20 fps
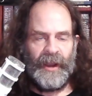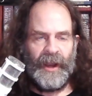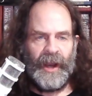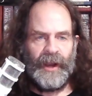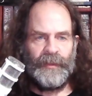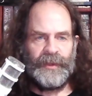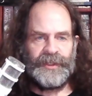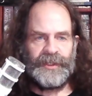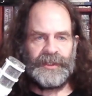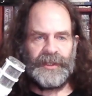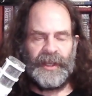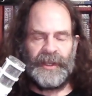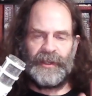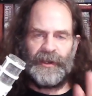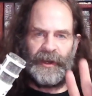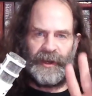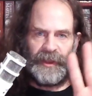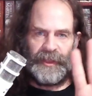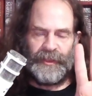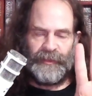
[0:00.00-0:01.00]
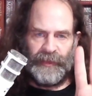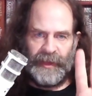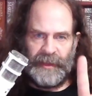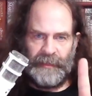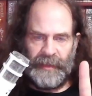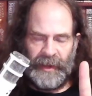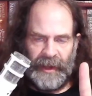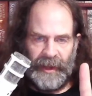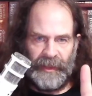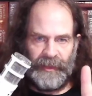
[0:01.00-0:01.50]
would say, kind of three
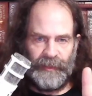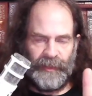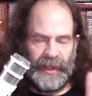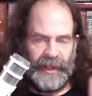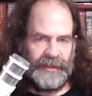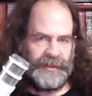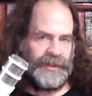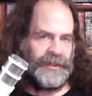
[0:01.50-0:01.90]
pathways.